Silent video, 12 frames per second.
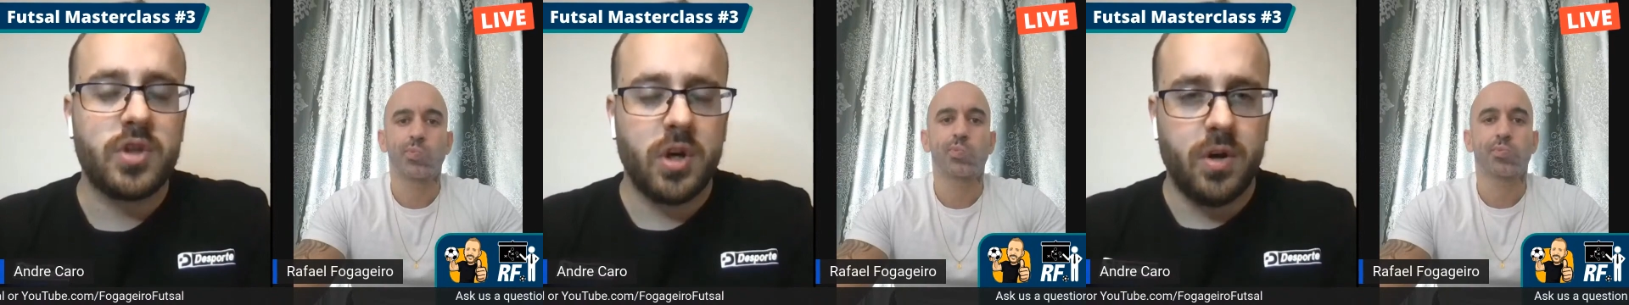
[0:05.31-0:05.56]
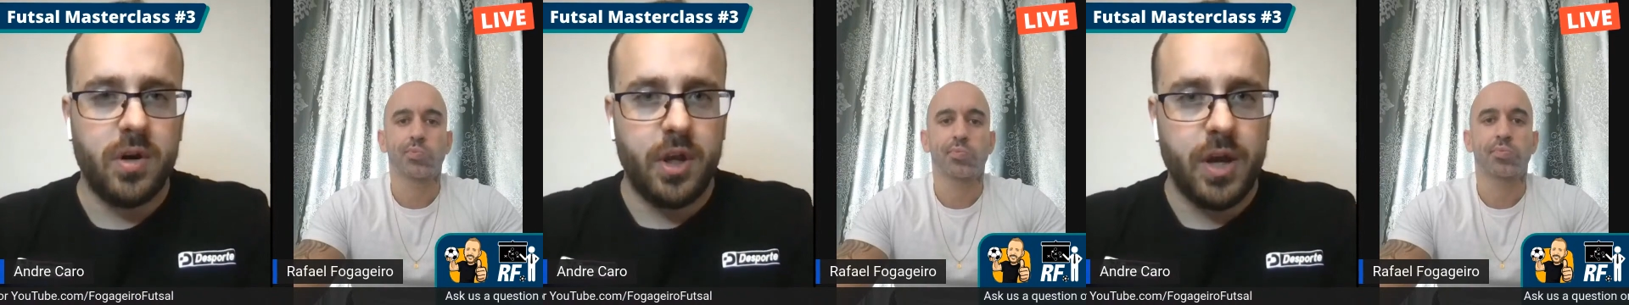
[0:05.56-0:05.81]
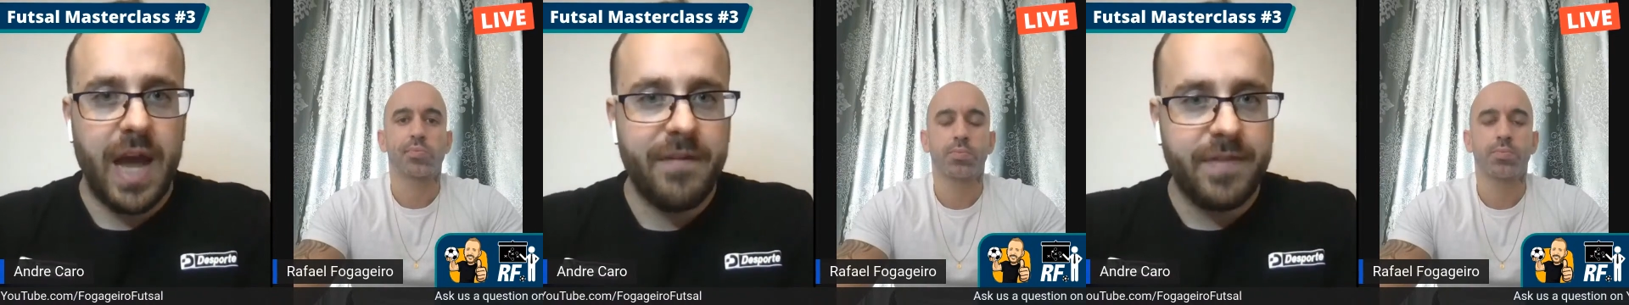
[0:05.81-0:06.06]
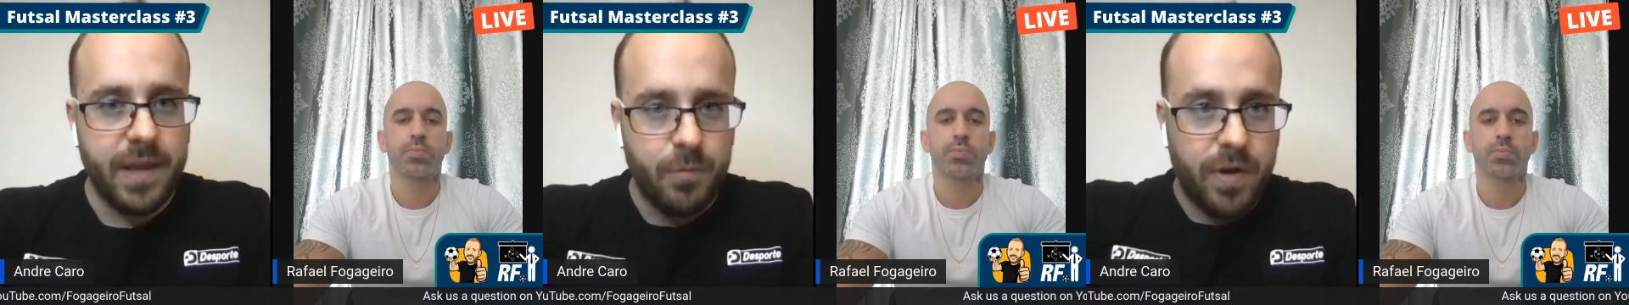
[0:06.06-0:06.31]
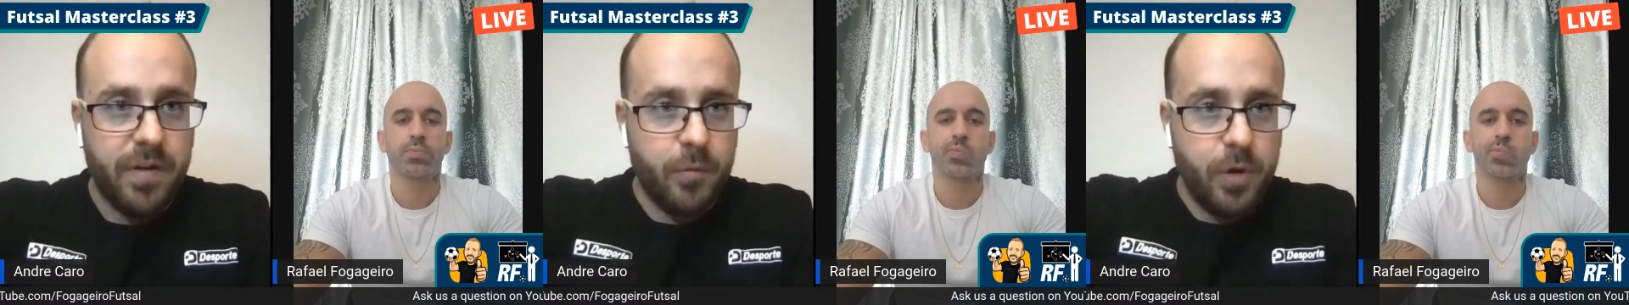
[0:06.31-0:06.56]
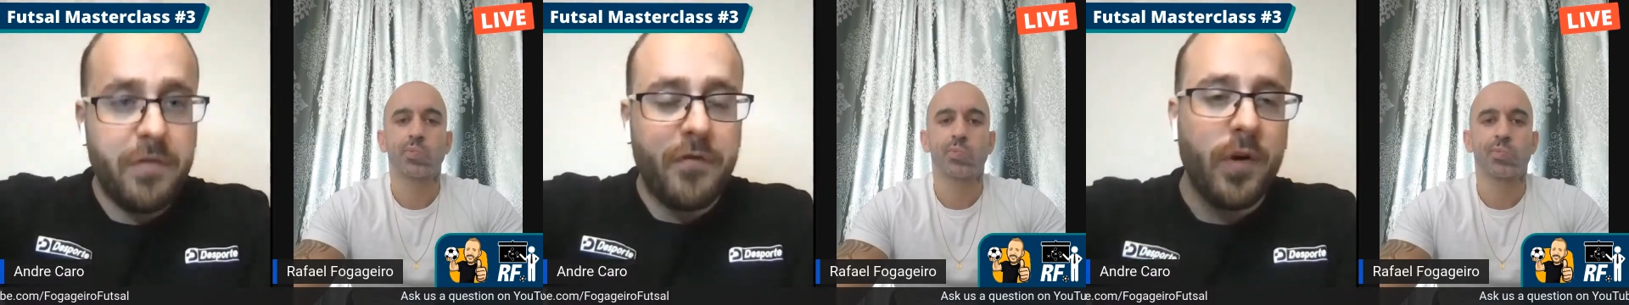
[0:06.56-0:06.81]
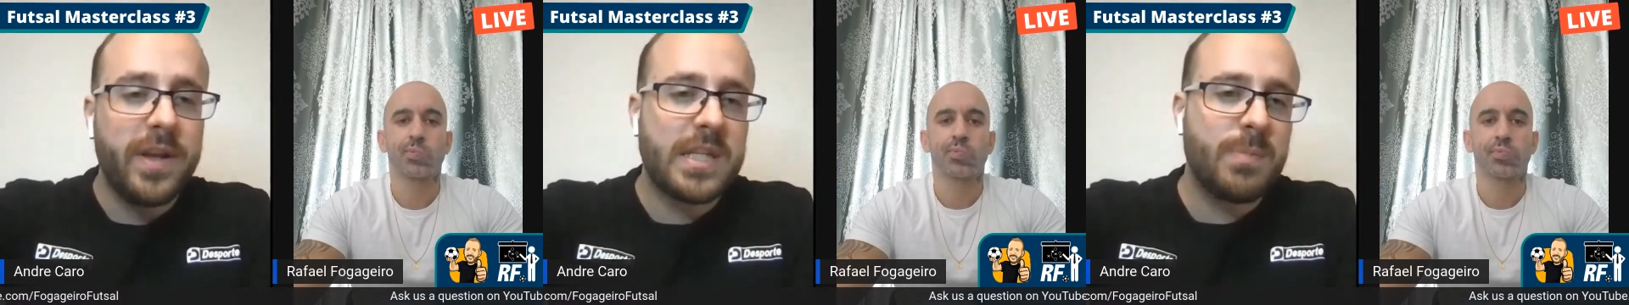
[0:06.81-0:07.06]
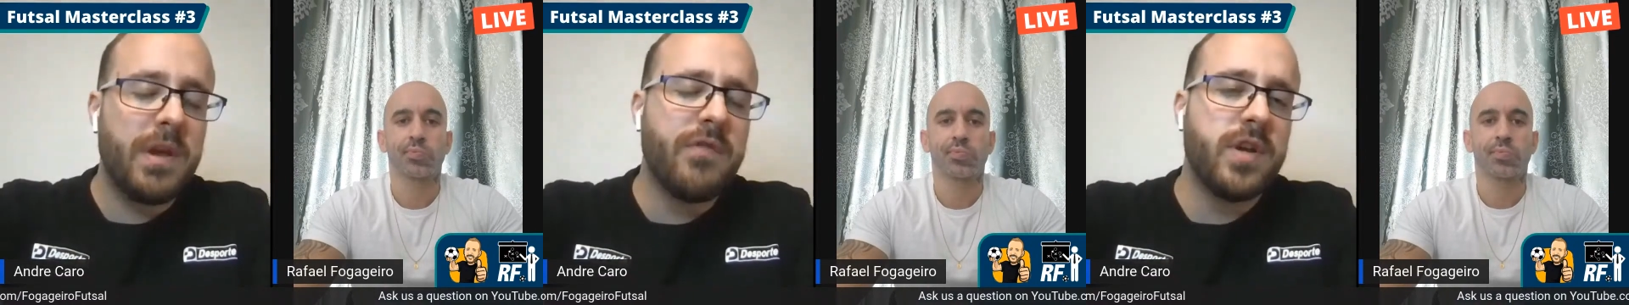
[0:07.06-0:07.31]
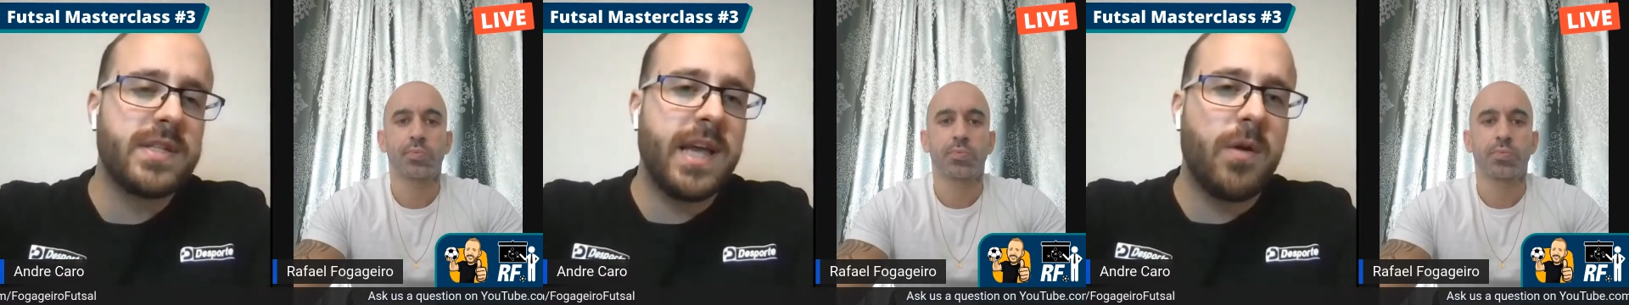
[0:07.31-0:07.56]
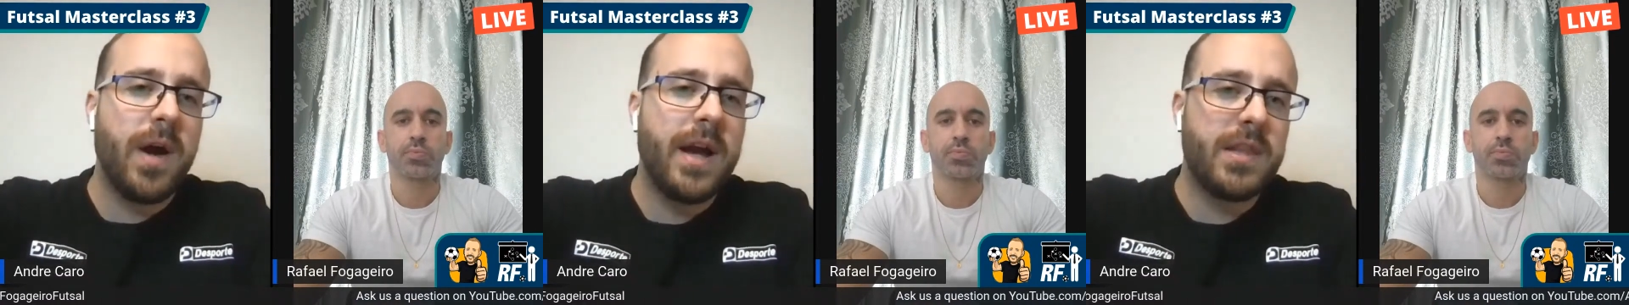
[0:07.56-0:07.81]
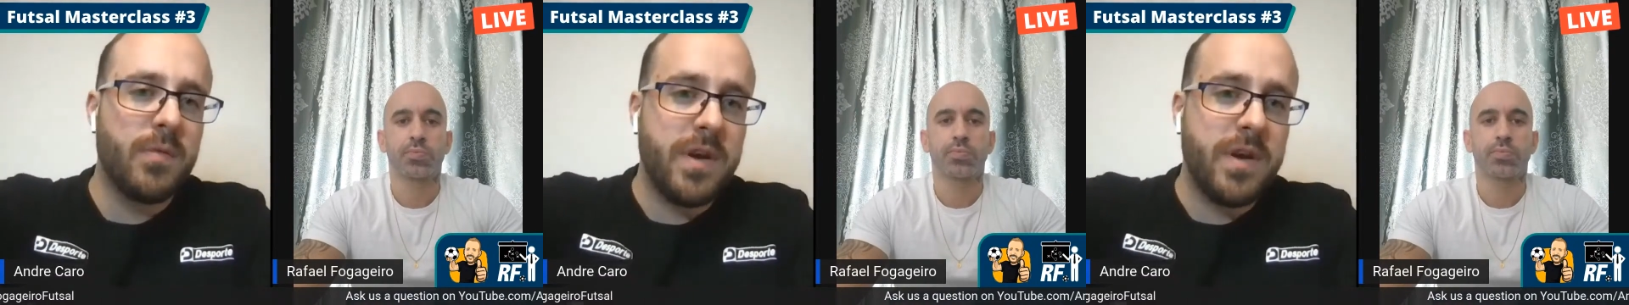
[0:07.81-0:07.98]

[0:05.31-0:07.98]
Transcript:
Speaker 1: So you have the re reference people, is that right?